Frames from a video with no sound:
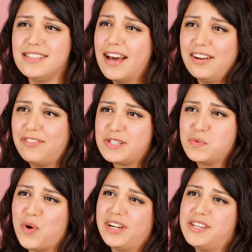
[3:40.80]
none of
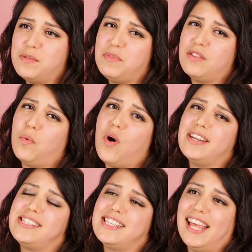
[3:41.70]
us wanted to be the
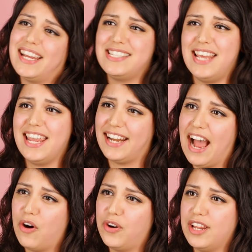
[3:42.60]
one to like take it
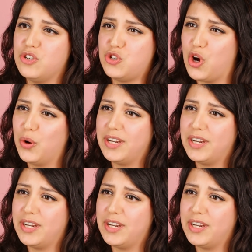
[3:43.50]
out and show